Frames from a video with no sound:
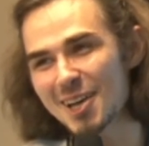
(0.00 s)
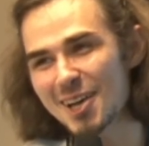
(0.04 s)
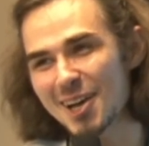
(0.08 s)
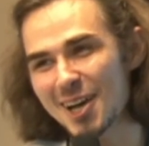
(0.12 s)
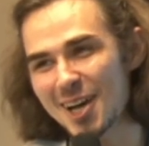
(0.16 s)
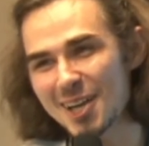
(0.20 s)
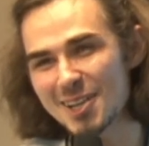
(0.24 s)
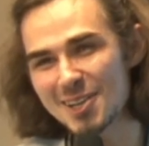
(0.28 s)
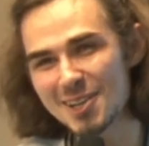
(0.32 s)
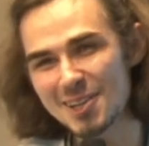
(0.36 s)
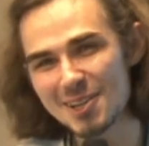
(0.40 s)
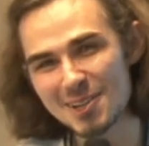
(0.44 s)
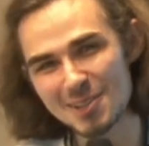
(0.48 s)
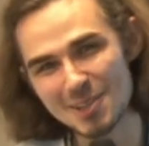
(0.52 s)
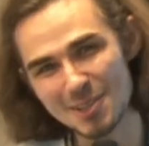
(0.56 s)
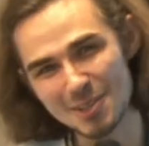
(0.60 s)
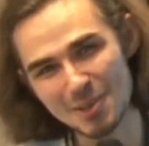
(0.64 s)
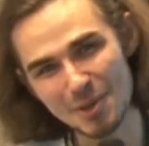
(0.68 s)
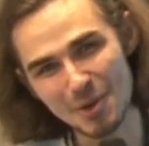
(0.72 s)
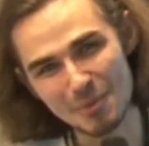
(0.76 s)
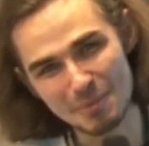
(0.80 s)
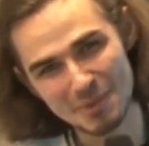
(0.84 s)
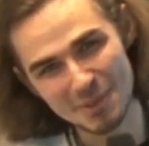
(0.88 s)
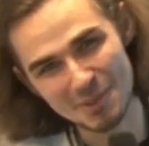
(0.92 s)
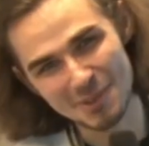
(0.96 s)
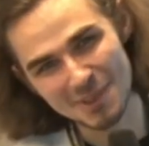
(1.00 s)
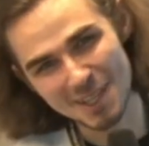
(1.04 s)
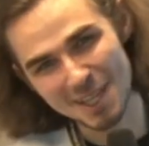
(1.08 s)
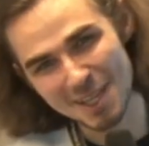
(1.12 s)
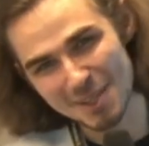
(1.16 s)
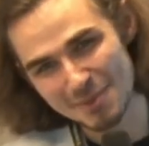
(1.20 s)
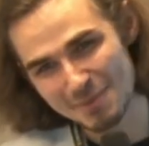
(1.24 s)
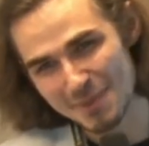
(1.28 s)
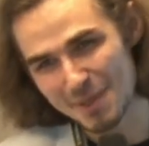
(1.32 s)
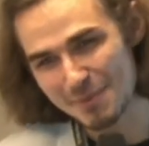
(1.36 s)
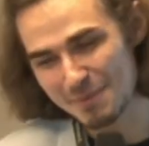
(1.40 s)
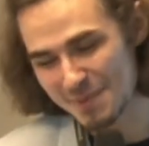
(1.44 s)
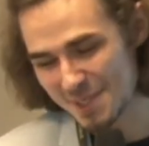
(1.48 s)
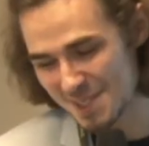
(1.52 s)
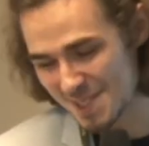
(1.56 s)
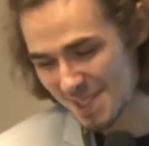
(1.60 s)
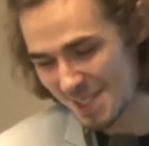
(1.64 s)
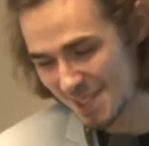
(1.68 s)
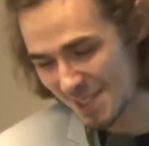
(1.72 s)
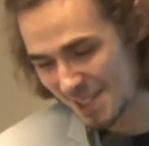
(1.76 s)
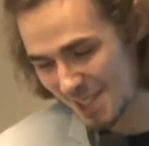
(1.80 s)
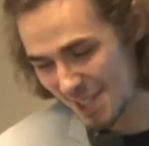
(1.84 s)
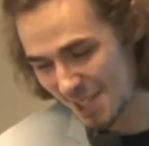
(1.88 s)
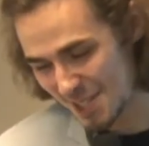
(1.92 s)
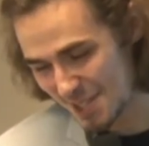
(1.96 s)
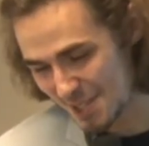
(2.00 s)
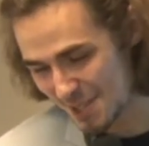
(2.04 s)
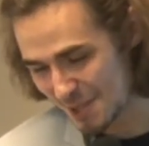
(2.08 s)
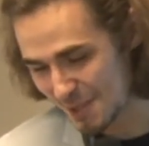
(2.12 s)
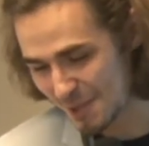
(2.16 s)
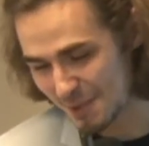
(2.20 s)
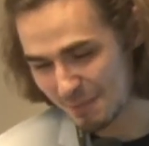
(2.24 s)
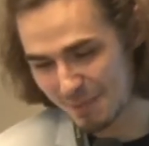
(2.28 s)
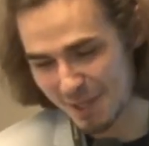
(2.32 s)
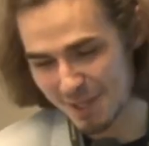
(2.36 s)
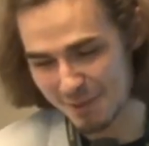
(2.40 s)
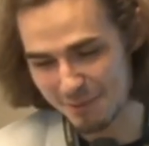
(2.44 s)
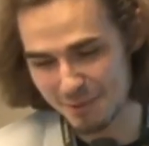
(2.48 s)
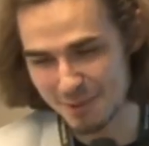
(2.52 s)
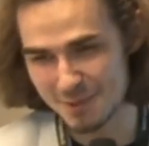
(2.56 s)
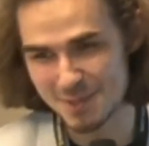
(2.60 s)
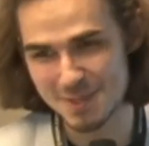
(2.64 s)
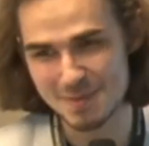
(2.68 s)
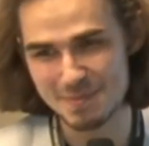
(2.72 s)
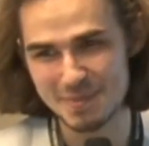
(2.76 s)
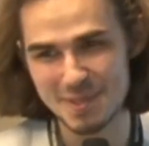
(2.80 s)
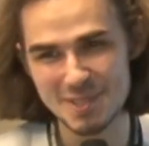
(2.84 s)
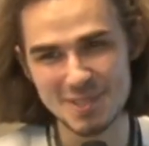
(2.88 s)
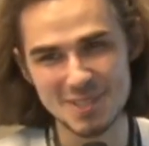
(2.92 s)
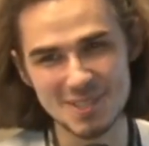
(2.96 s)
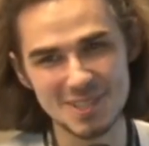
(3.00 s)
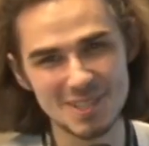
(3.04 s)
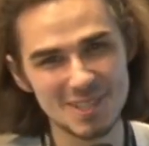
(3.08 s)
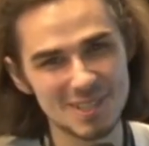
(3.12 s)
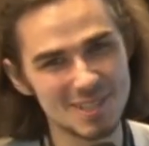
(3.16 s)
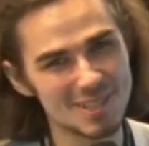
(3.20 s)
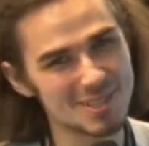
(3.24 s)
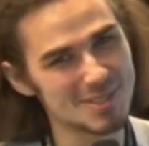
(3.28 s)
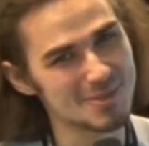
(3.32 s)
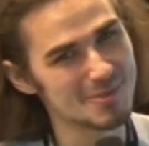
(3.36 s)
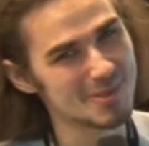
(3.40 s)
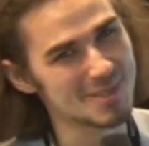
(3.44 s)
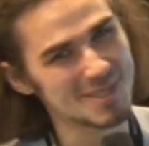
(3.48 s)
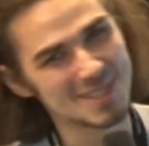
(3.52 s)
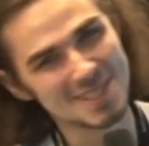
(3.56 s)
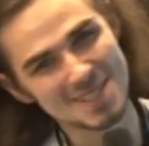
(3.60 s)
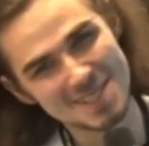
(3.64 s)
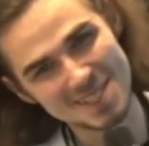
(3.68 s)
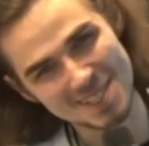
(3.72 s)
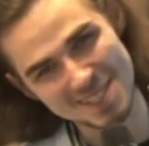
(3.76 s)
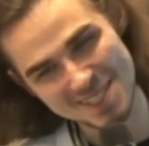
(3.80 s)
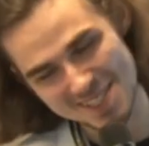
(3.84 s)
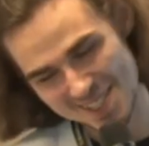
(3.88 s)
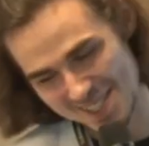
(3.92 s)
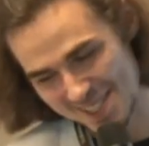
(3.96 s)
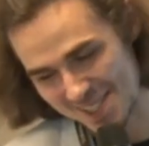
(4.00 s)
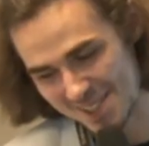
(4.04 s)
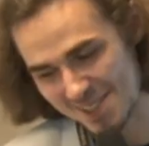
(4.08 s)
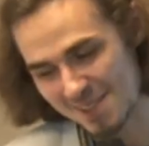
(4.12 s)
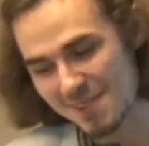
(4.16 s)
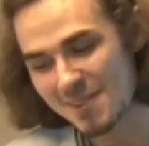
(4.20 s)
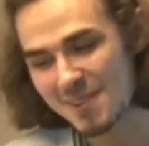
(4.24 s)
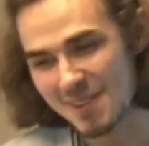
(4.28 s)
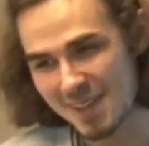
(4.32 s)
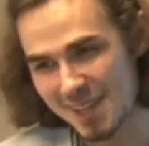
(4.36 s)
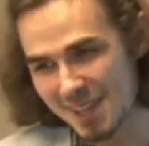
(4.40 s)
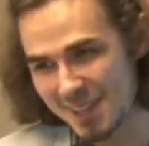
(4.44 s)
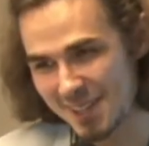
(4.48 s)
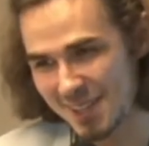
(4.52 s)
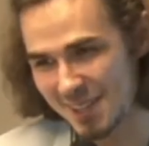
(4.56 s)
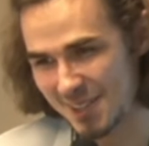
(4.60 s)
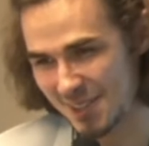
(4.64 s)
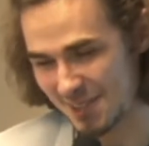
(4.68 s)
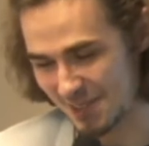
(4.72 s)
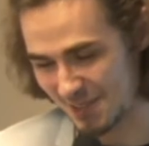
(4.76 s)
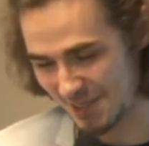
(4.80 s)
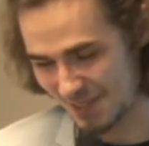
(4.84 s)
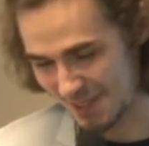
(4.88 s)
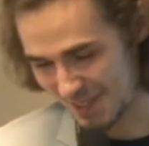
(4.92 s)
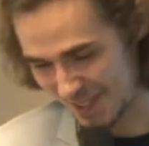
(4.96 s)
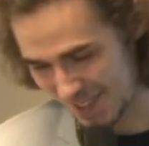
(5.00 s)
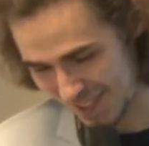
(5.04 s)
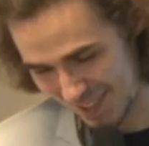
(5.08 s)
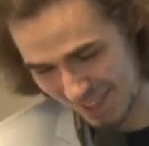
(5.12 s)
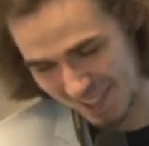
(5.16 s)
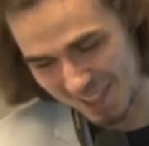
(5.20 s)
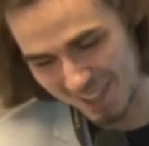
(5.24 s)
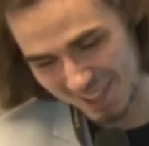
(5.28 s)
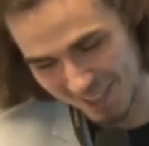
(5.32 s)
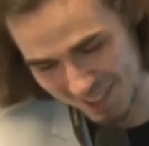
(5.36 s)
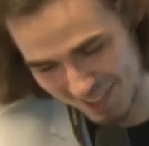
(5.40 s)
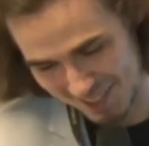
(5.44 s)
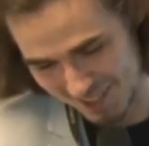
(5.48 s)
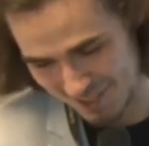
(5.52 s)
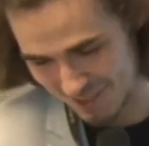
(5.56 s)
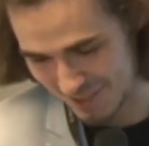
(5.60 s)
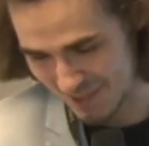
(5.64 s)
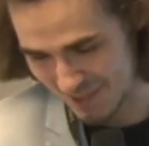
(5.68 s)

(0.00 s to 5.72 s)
I really hope you liked my presentation, and my first speech in English was a success. Thank you. Thank you.